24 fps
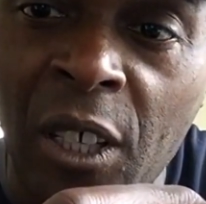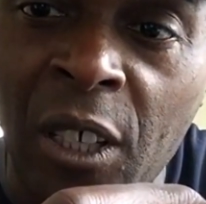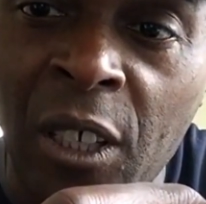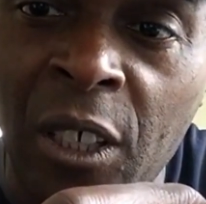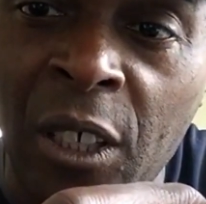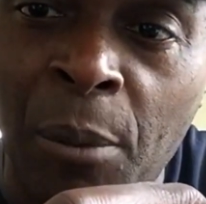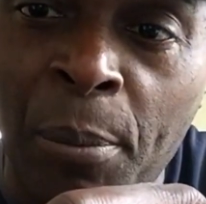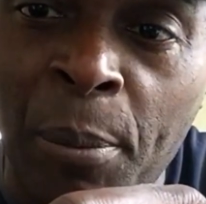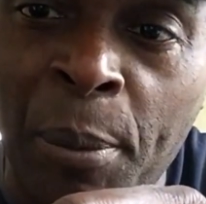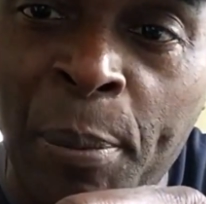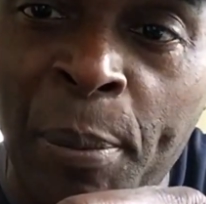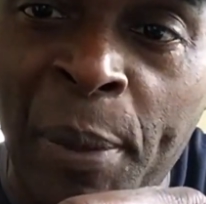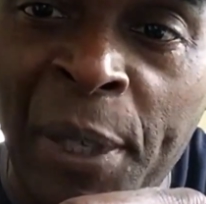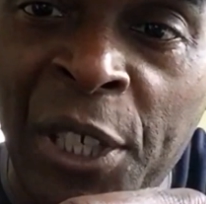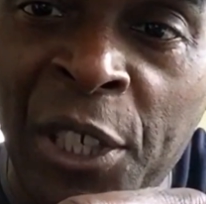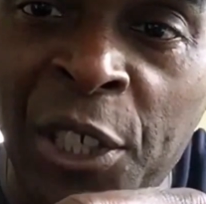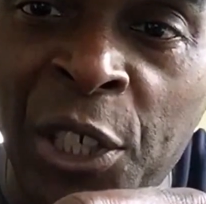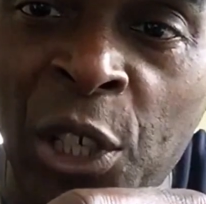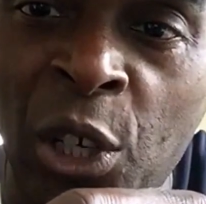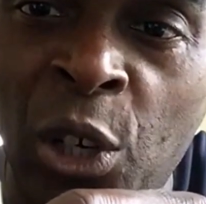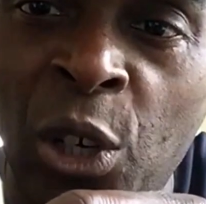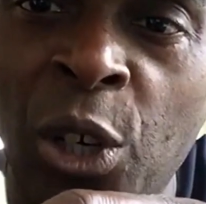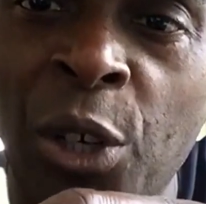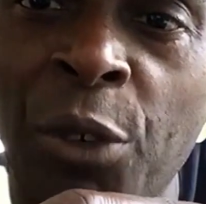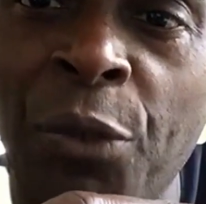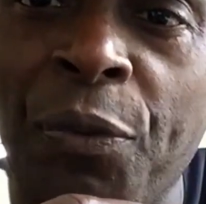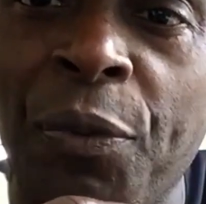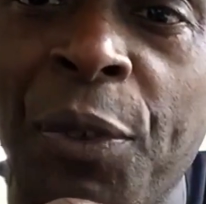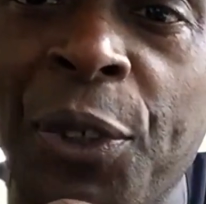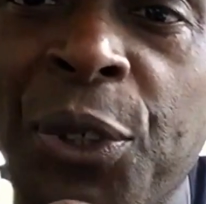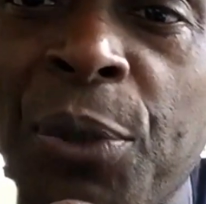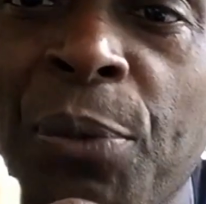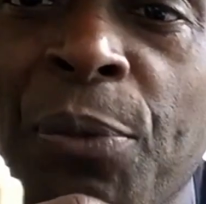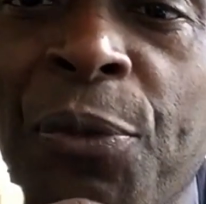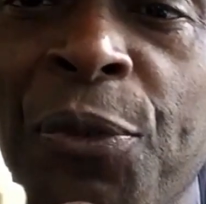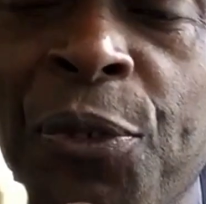I've been on the hunt
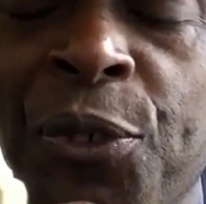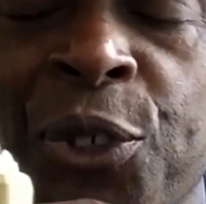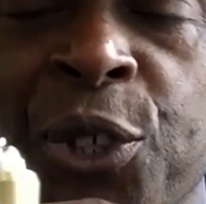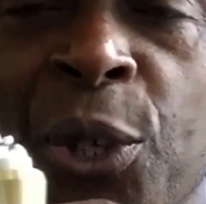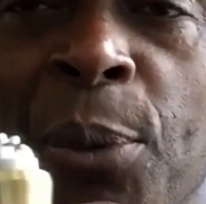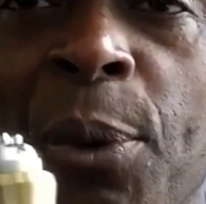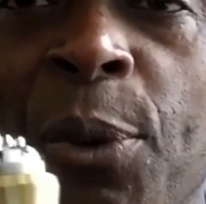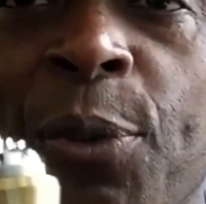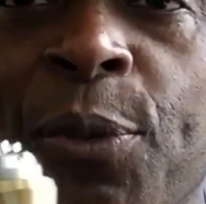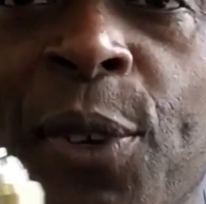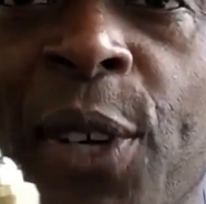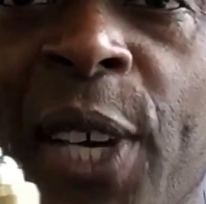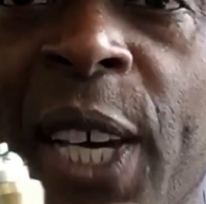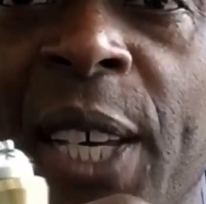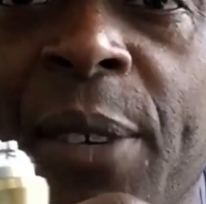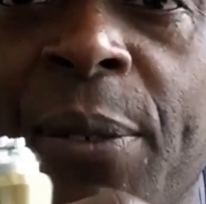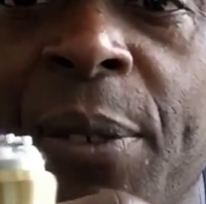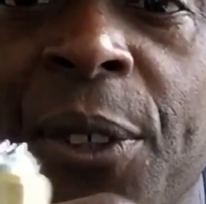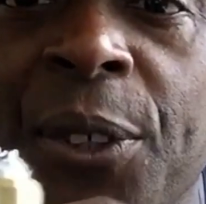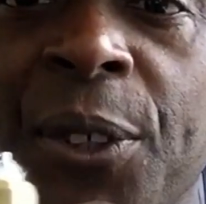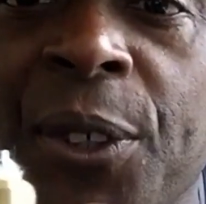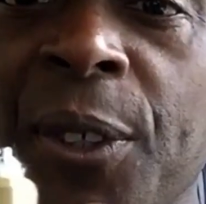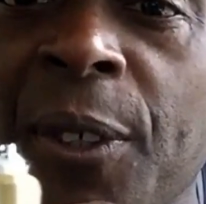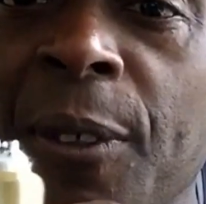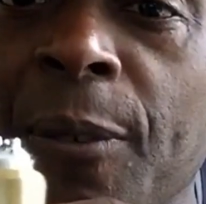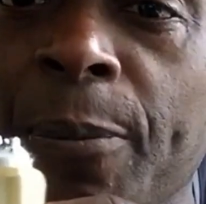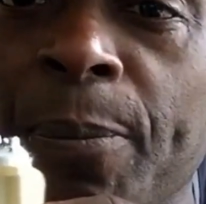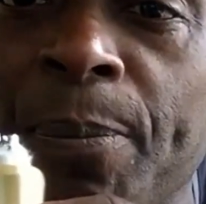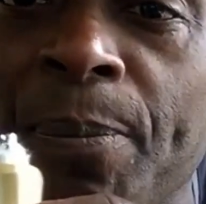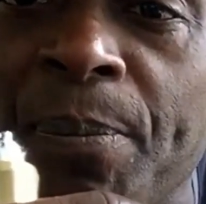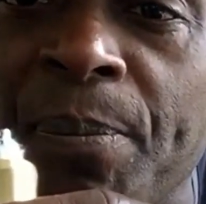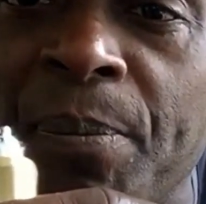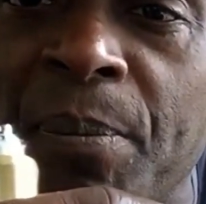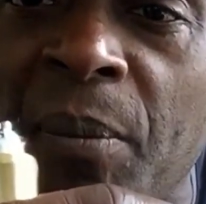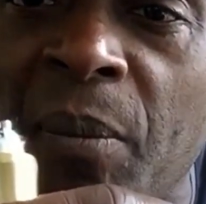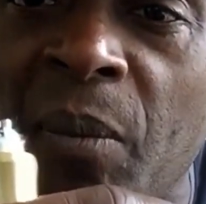for some summer flavours
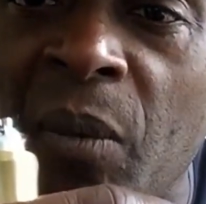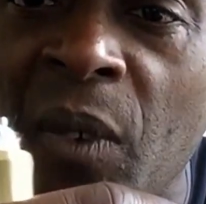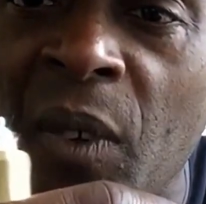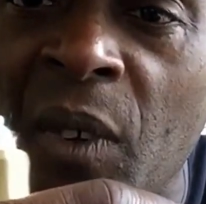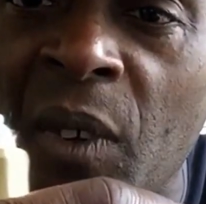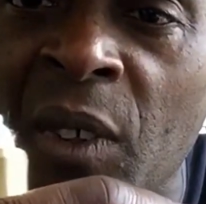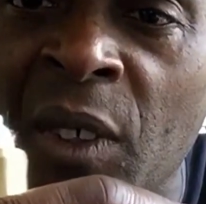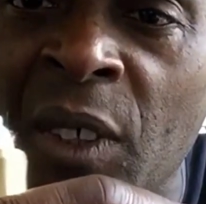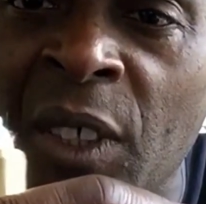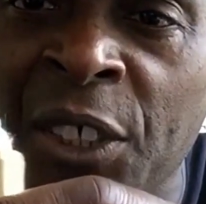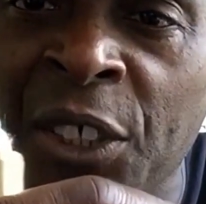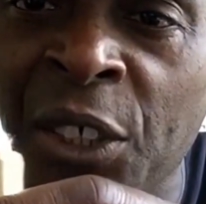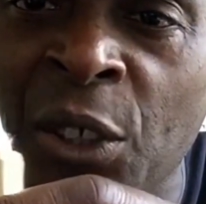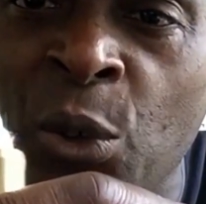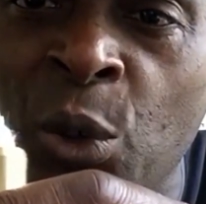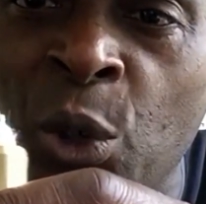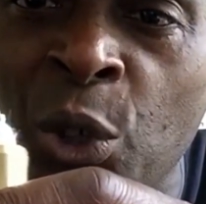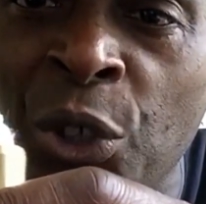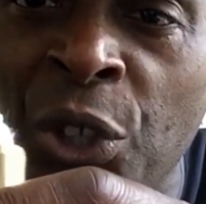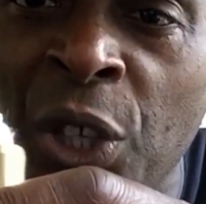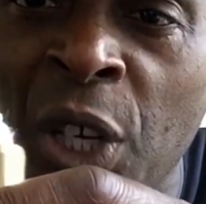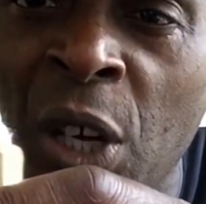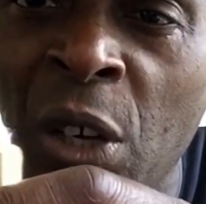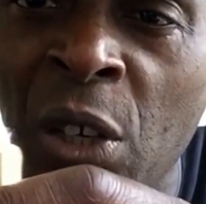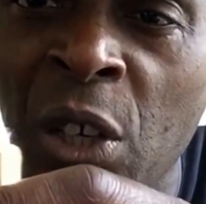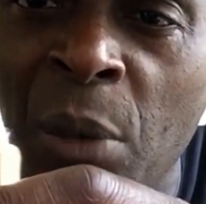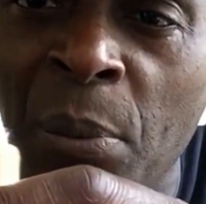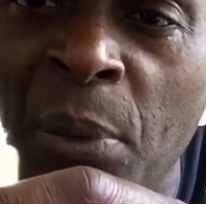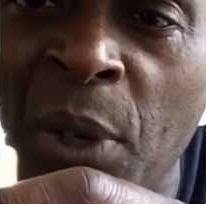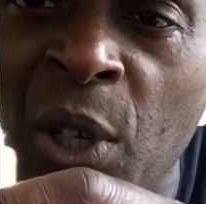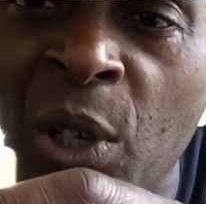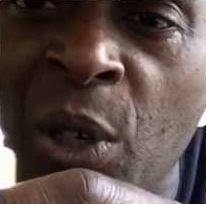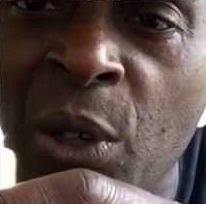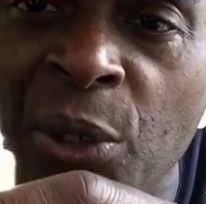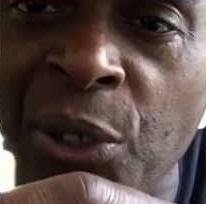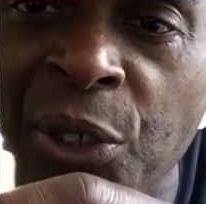as you all know like
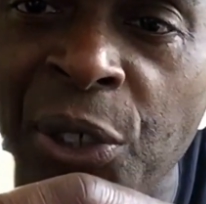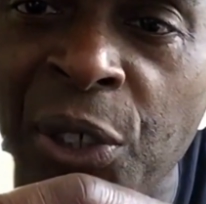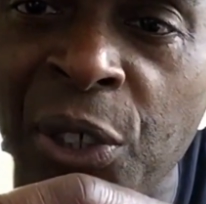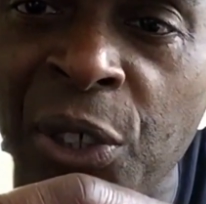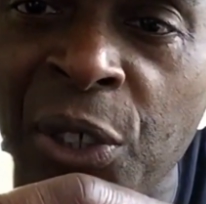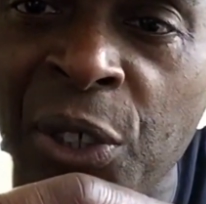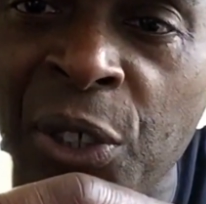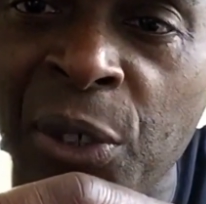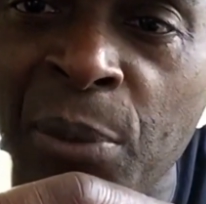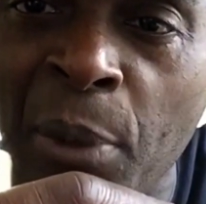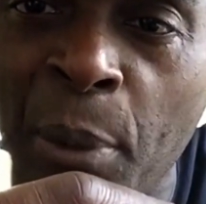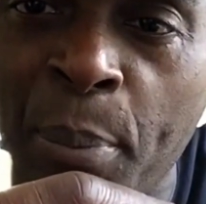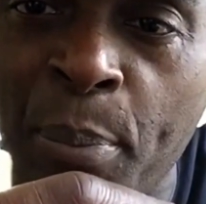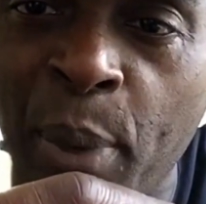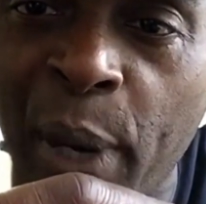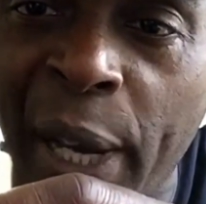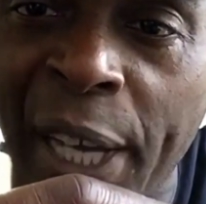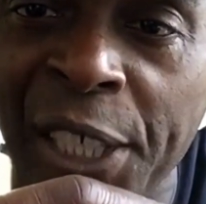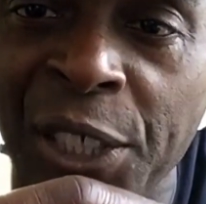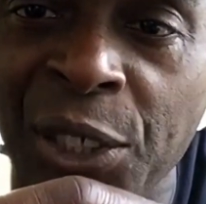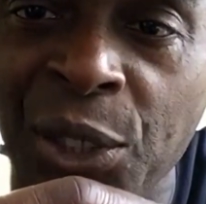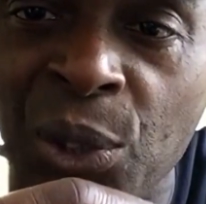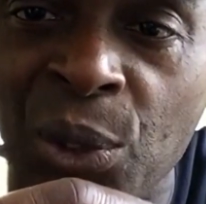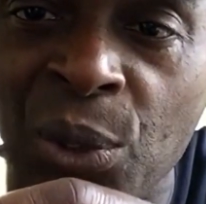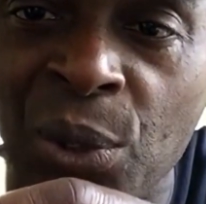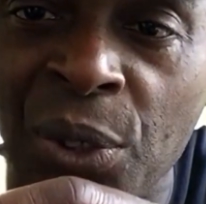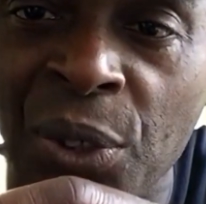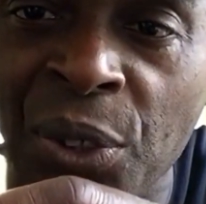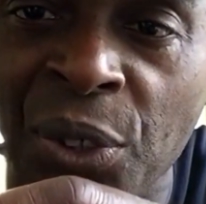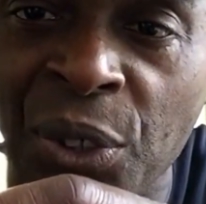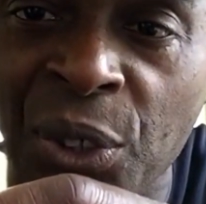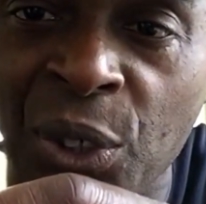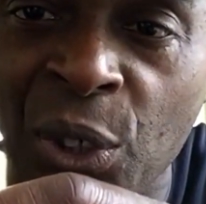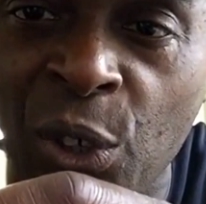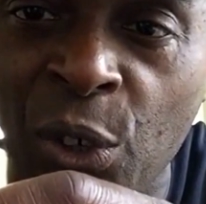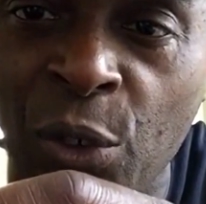my custards and my pastries
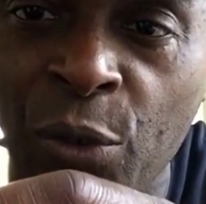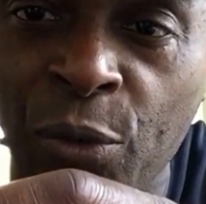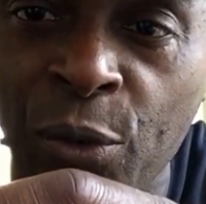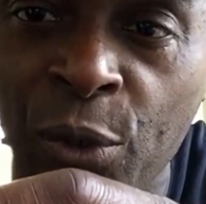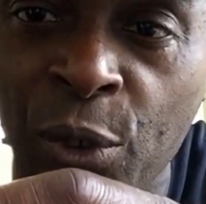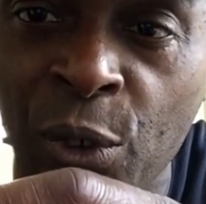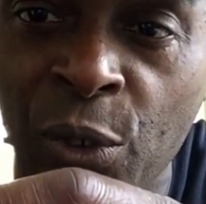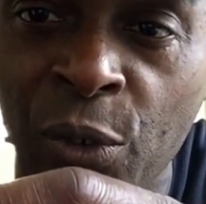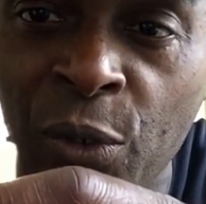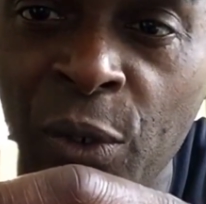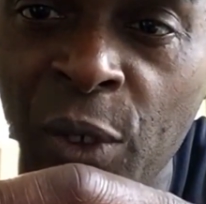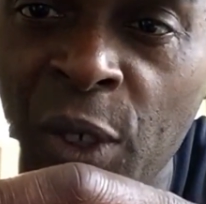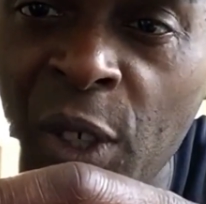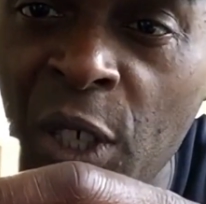and so forth